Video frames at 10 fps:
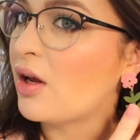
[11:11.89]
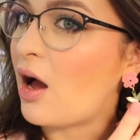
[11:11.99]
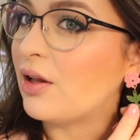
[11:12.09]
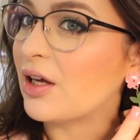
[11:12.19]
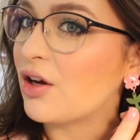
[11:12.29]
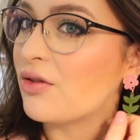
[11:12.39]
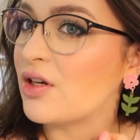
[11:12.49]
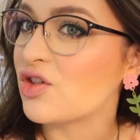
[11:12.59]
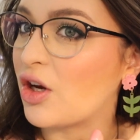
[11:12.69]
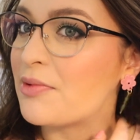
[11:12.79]
I'll link her in the
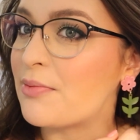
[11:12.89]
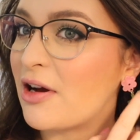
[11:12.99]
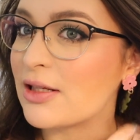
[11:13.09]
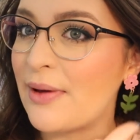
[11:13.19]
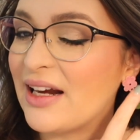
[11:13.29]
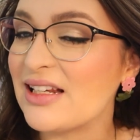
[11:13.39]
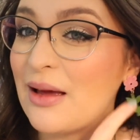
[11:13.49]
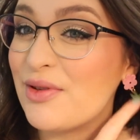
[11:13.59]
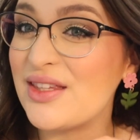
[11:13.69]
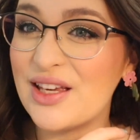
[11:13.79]
description box, but
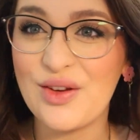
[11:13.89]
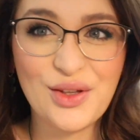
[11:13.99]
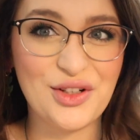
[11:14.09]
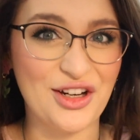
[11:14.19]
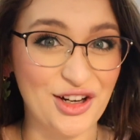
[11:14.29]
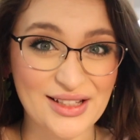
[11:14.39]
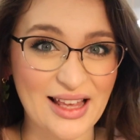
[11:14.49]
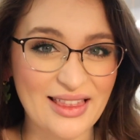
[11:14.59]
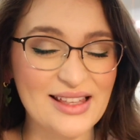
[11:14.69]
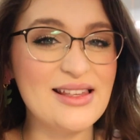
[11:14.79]
anytime you see cute little earrings
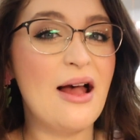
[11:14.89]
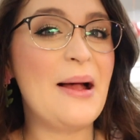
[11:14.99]
like this,